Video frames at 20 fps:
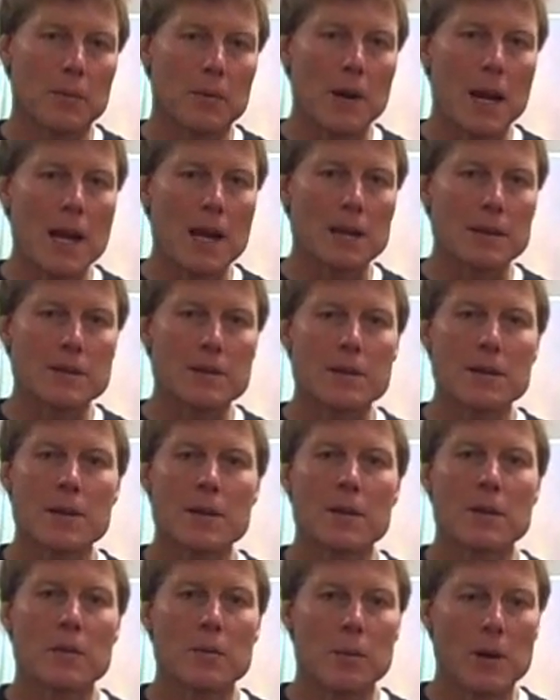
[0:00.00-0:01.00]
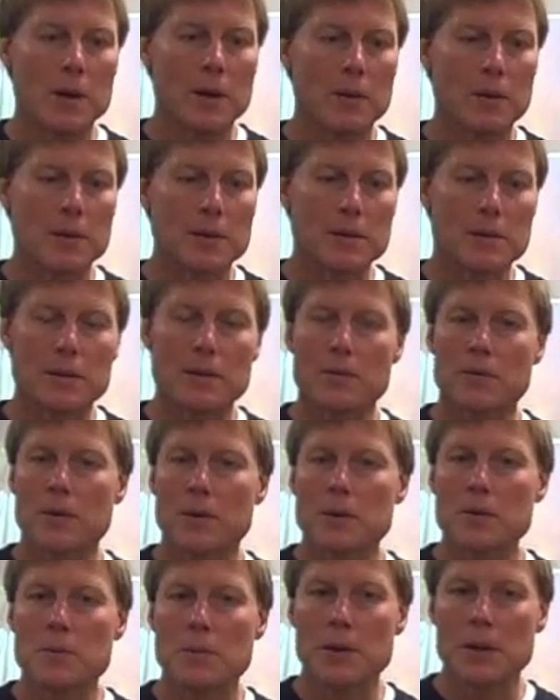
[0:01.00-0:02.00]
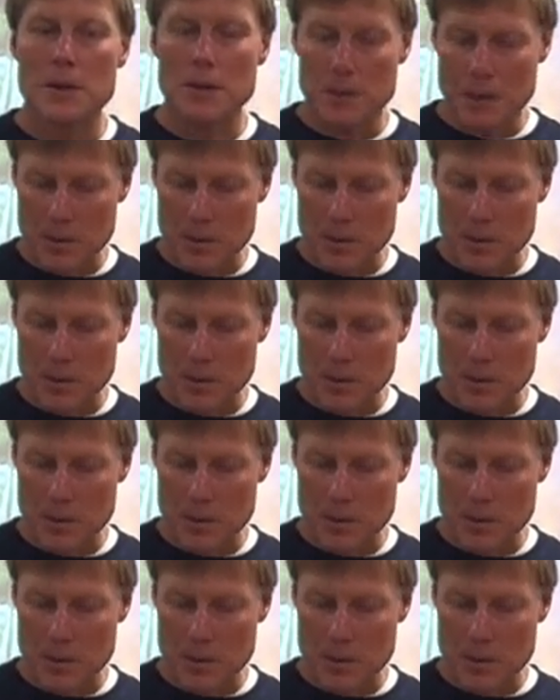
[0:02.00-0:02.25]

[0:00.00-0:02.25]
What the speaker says: rates. Whether it's the first one